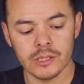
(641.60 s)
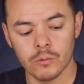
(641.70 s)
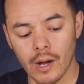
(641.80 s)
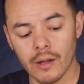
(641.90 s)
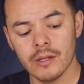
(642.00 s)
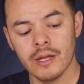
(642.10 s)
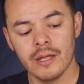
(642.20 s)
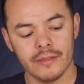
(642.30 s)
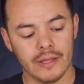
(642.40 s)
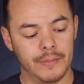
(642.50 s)
Well,
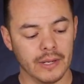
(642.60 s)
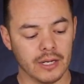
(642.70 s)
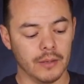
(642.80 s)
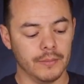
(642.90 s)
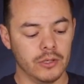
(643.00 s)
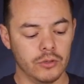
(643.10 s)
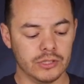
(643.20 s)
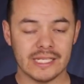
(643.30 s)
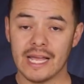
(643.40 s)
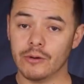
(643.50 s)
they pick up who's
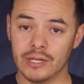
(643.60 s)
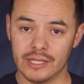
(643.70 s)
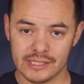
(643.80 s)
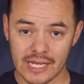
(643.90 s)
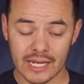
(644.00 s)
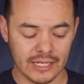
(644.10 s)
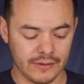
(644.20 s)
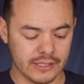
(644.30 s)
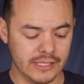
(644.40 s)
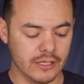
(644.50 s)
second in
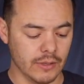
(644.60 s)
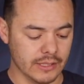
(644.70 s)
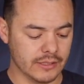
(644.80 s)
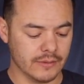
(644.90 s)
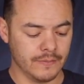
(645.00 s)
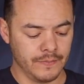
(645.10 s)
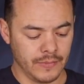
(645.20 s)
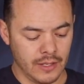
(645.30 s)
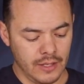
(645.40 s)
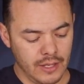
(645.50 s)
the sequence.
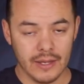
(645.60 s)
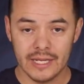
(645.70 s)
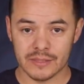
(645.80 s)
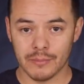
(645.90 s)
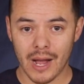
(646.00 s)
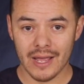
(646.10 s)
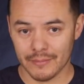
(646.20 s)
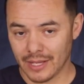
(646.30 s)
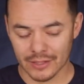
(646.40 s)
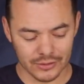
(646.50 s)
It's Maya,
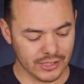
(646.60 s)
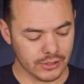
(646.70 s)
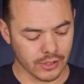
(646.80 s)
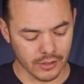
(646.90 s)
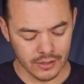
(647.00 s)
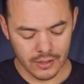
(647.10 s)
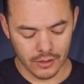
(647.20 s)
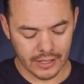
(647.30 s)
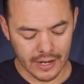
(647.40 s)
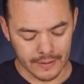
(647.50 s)
my little sister.
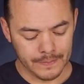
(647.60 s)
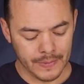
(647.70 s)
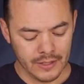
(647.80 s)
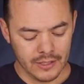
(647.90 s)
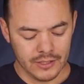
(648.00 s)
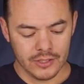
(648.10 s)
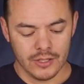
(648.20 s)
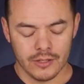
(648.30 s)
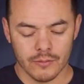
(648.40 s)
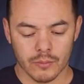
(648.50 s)
Okay.
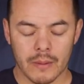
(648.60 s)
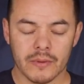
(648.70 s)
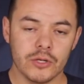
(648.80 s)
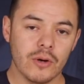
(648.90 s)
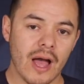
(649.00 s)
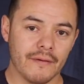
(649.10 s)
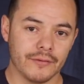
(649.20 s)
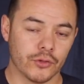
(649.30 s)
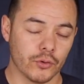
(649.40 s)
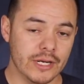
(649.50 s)
Remember, you
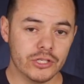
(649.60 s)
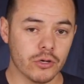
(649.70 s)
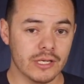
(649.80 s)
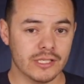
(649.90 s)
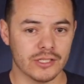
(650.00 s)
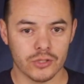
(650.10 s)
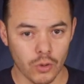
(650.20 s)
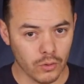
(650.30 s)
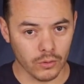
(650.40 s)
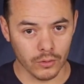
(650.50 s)
have 3 choices
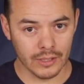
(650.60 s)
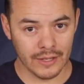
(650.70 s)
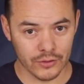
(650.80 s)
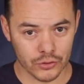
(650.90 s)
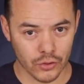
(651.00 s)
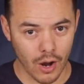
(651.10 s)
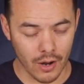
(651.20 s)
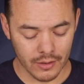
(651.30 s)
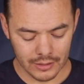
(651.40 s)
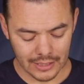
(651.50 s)
total in the
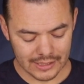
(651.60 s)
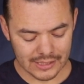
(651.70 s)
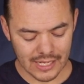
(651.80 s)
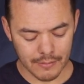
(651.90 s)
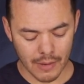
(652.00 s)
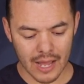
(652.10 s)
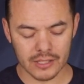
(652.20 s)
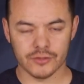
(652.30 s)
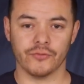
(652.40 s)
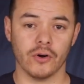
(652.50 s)
draw. Let's say
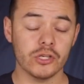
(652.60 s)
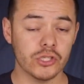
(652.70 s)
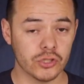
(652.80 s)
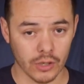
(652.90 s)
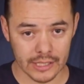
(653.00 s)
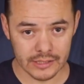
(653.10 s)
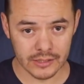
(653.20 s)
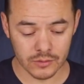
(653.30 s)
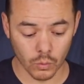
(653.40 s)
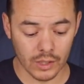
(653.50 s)
Maya's first
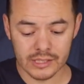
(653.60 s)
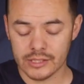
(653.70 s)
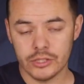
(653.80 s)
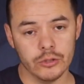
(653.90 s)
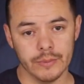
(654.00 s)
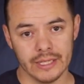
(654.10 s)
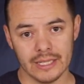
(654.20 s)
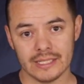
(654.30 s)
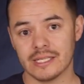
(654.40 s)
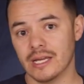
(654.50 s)
choice wasn't 2B.
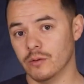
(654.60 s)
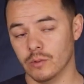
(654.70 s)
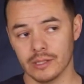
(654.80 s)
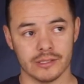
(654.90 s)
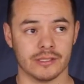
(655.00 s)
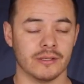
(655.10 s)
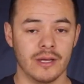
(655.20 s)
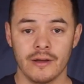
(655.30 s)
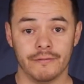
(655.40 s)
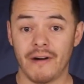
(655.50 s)
Let's say it was
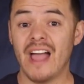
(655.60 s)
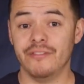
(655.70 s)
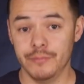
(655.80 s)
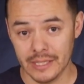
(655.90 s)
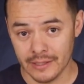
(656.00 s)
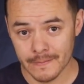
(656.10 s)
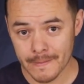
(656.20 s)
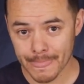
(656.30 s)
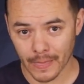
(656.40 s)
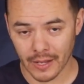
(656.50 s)
5B,
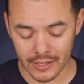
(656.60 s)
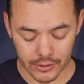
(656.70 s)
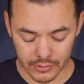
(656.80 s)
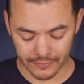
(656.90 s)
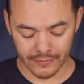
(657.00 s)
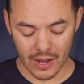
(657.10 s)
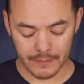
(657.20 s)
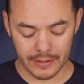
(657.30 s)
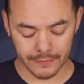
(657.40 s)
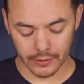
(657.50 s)
okay, Unit
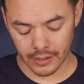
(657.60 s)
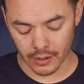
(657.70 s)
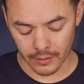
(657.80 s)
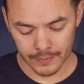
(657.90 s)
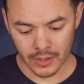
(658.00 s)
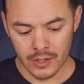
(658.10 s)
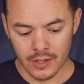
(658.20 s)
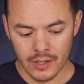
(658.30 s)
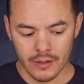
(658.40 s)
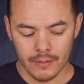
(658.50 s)
5B for deer.
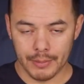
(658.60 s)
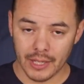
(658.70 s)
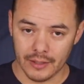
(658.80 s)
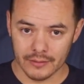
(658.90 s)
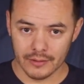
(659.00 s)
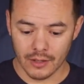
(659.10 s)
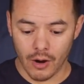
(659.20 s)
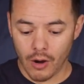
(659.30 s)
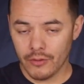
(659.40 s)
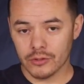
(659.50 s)
But
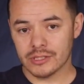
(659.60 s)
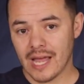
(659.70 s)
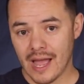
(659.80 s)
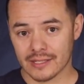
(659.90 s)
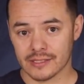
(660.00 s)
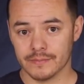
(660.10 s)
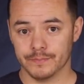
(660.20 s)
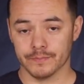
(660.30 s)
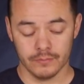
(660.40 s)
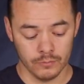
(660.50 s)
all those tags
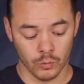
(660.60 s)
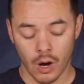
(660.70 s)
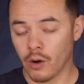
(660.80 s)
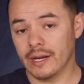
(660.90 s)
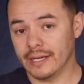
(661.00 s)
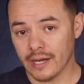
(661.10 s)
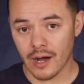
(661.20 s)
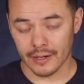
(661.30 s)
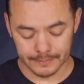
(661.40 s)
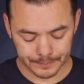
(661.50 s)
were already gone.